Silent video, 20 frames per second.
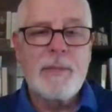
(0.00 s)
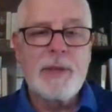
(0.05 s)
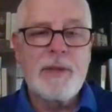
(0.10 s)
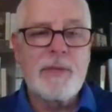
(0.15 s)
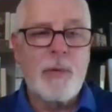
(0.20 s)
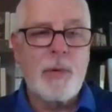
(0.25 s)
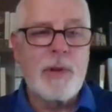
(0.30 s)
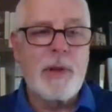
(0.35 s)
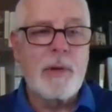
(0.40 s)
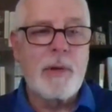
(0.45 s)

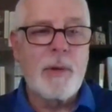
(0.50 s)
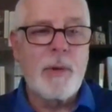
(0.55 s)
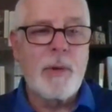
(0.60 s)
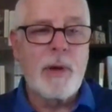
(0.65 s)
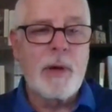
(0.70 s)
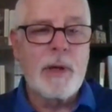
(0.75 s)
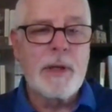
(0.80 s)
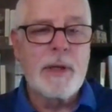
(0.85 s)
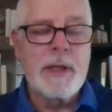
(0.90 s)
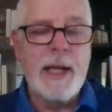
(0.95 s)
before the
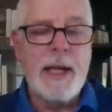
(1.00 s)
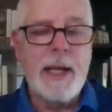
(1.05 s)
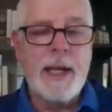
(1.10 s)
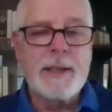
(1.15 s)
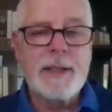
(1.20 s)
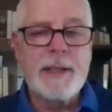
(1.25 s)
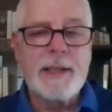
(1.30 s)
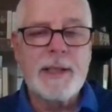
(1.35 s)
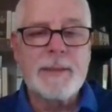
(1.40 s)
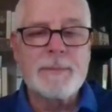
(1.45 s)
Lord.
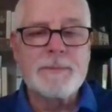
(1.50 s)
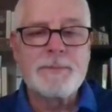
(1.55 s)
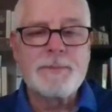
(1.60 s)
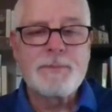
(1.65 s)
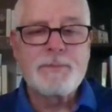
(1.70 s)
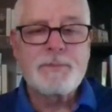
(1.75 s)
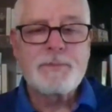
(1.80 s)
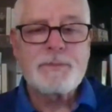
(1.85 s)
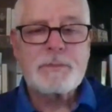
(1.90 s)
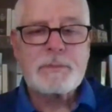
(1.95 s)

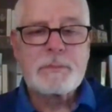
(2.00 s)
And